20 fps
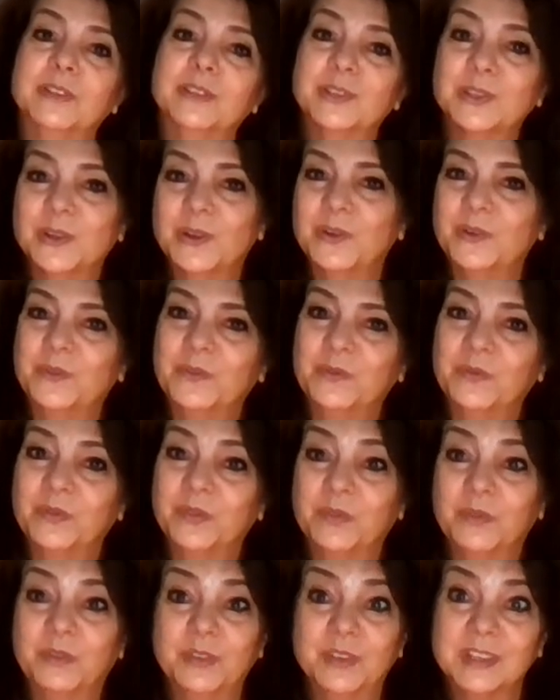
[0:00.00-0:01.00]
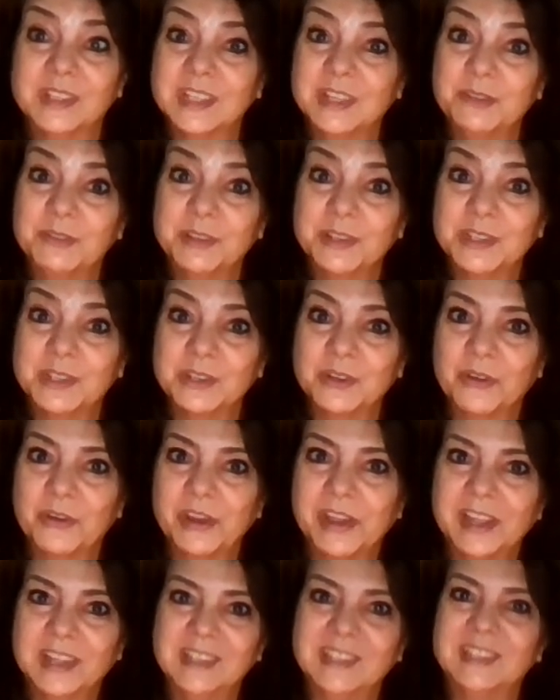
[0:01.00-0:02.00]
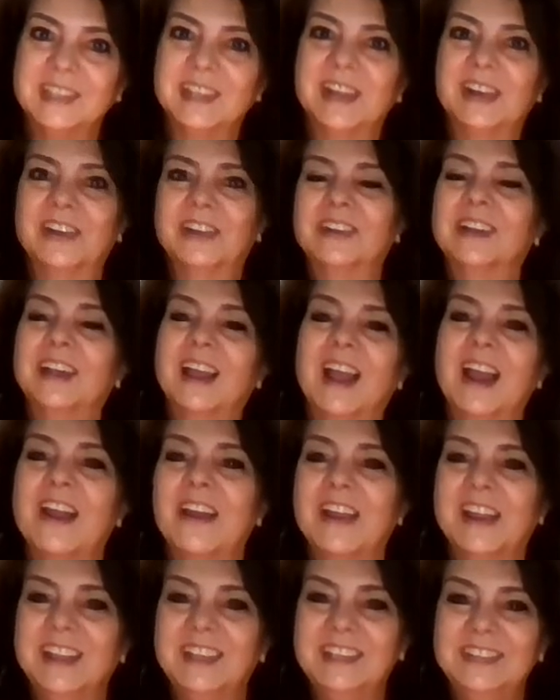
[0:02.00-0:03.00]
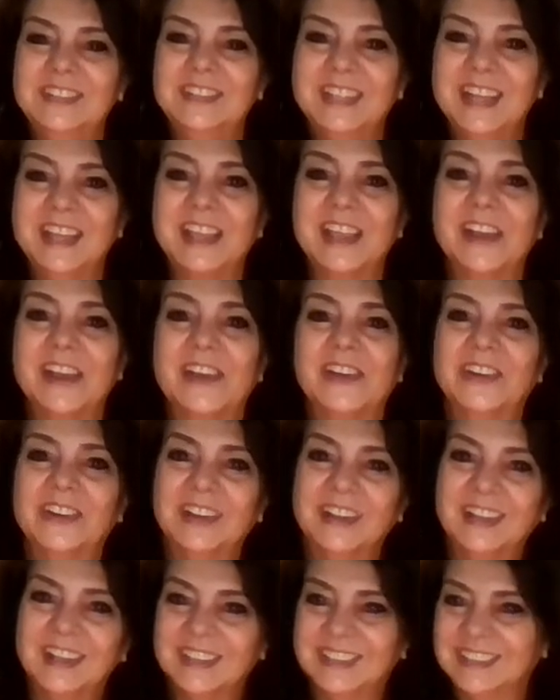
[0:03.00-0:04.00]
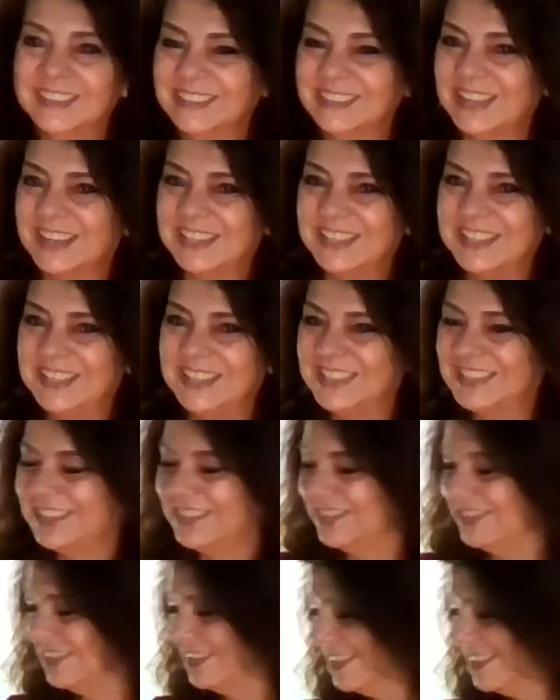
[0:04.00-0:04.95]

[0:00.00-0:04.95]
So, we'll see where the story ends there. All right, you take care. Talk to you soon.